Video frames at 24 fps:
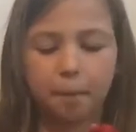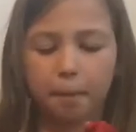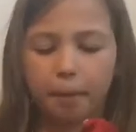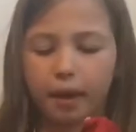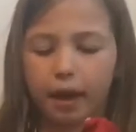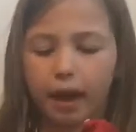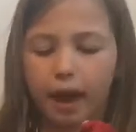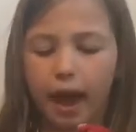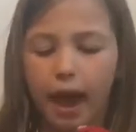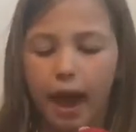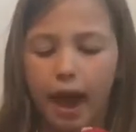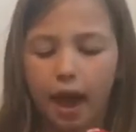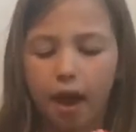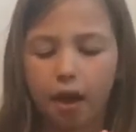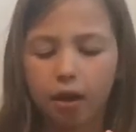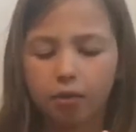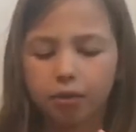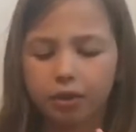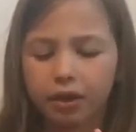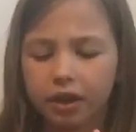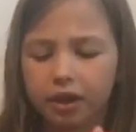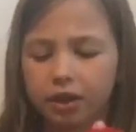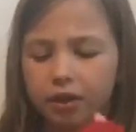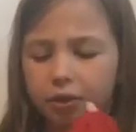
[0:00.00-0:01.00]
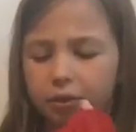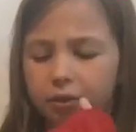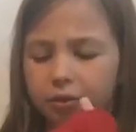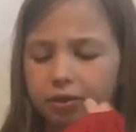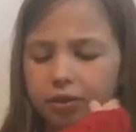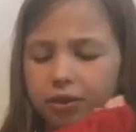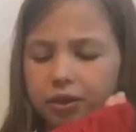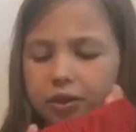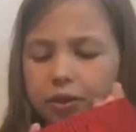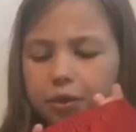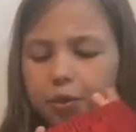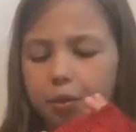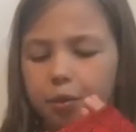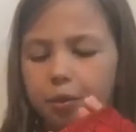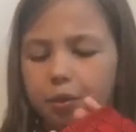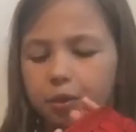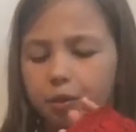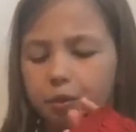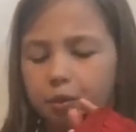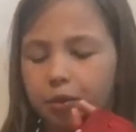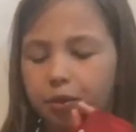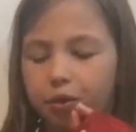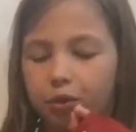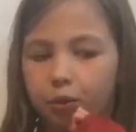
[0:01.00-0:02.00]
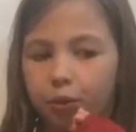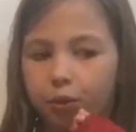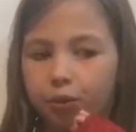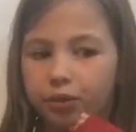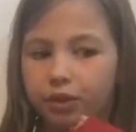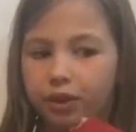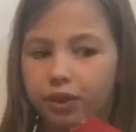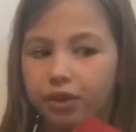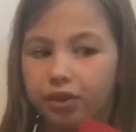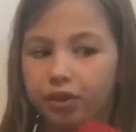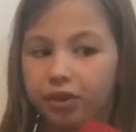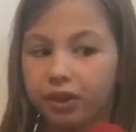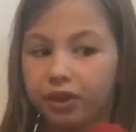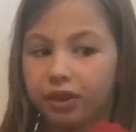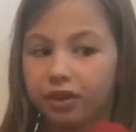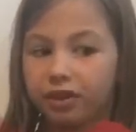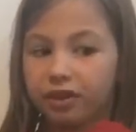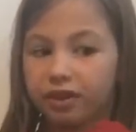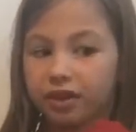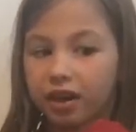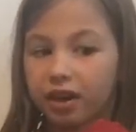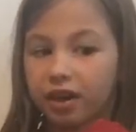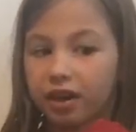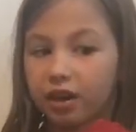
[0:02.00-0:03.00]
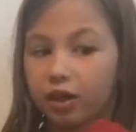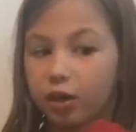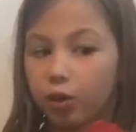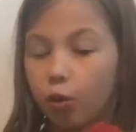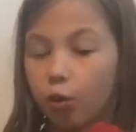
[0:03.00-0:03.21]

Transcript: But how can you see through with only these tiny